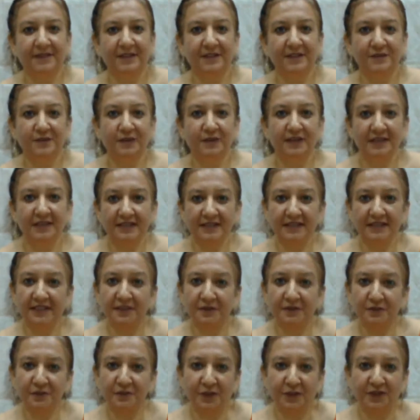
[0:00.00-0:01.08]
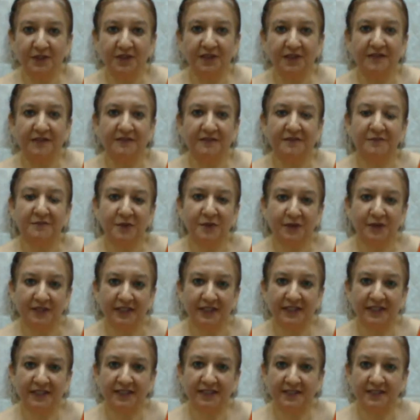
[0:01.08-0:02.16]
So, listening to what our body
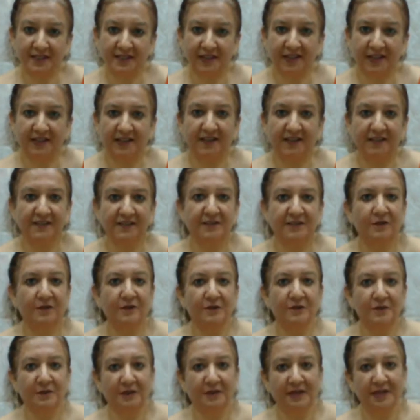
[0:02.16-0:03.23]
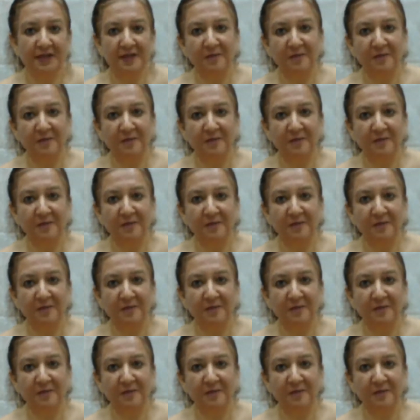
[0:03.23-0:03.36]
is saying is also very